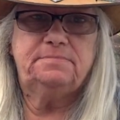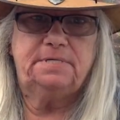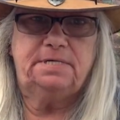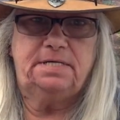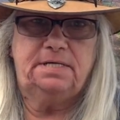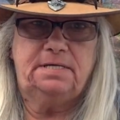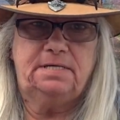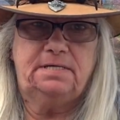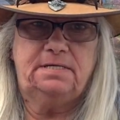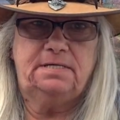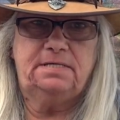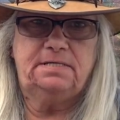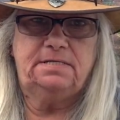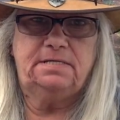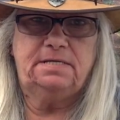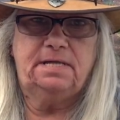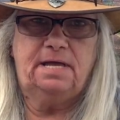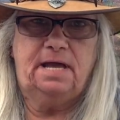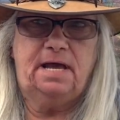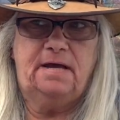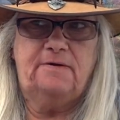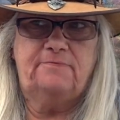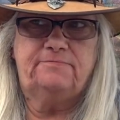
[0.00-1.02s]
Getting into
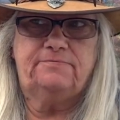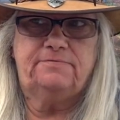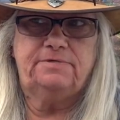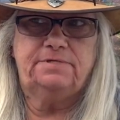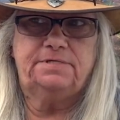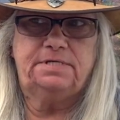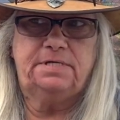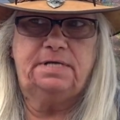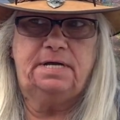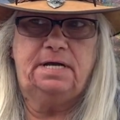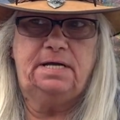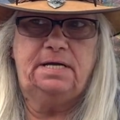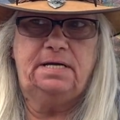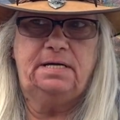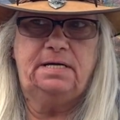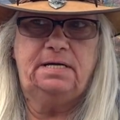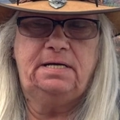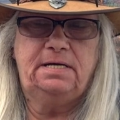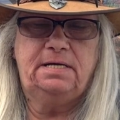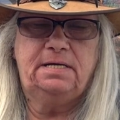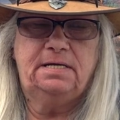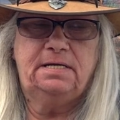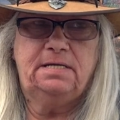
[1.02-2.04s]
that for today.
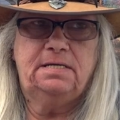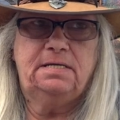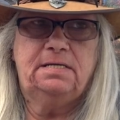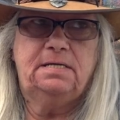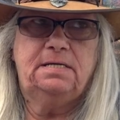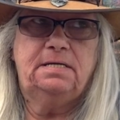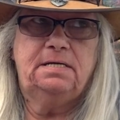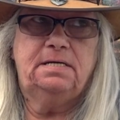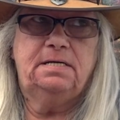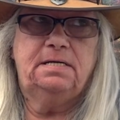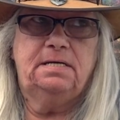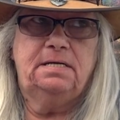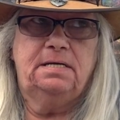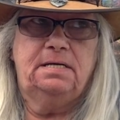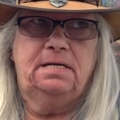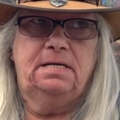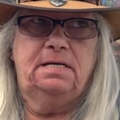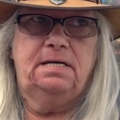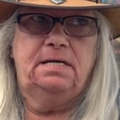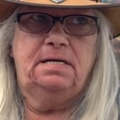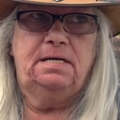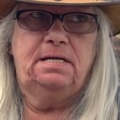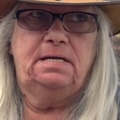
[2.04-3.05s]

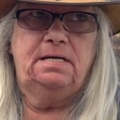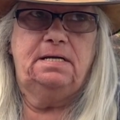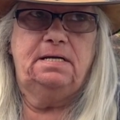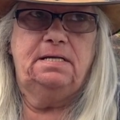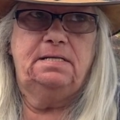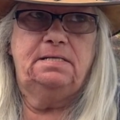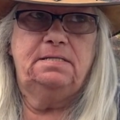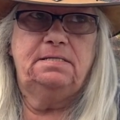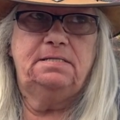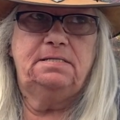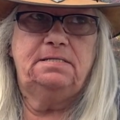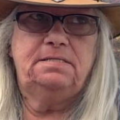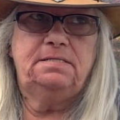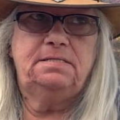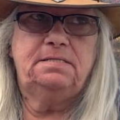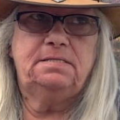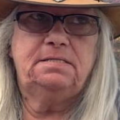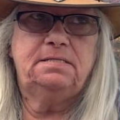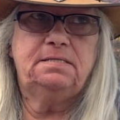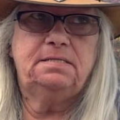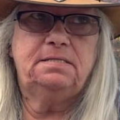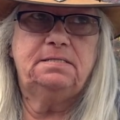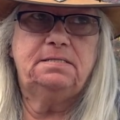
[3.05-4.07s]
And
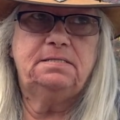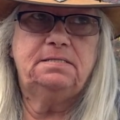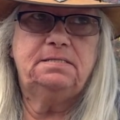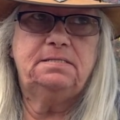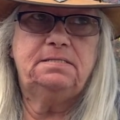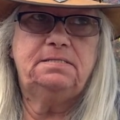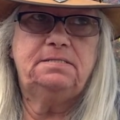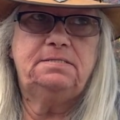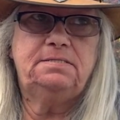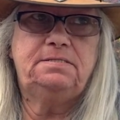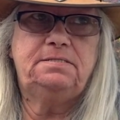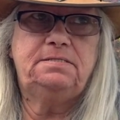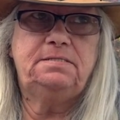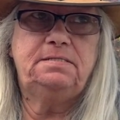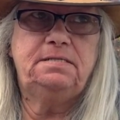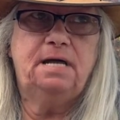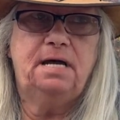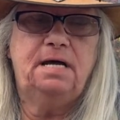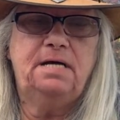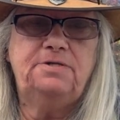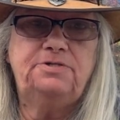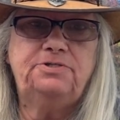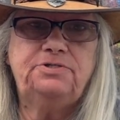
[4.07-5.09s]

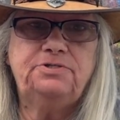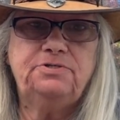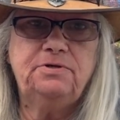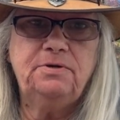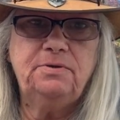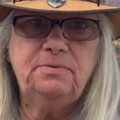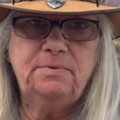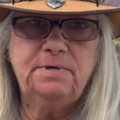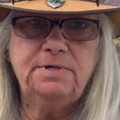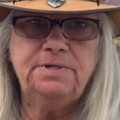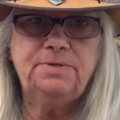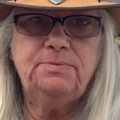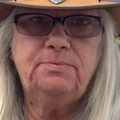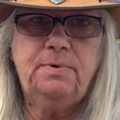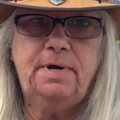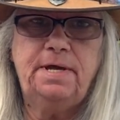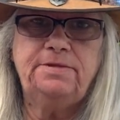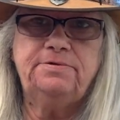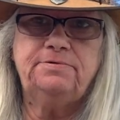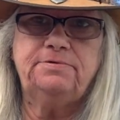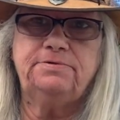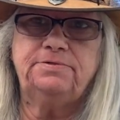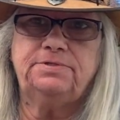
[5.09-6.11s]
not sure what the
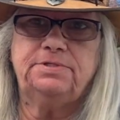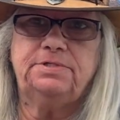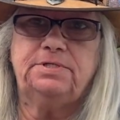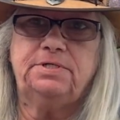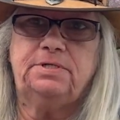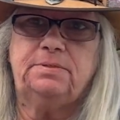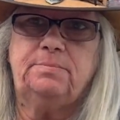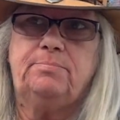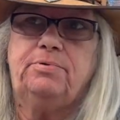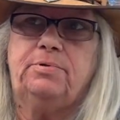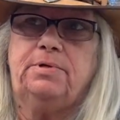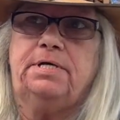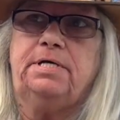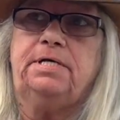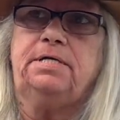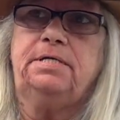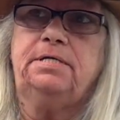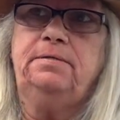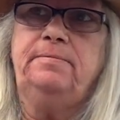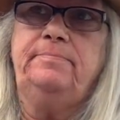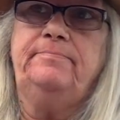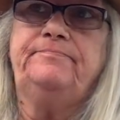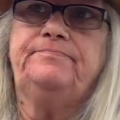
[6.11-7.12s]
weather's going to
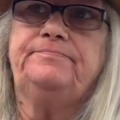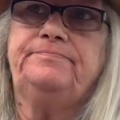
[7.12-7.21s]
bring.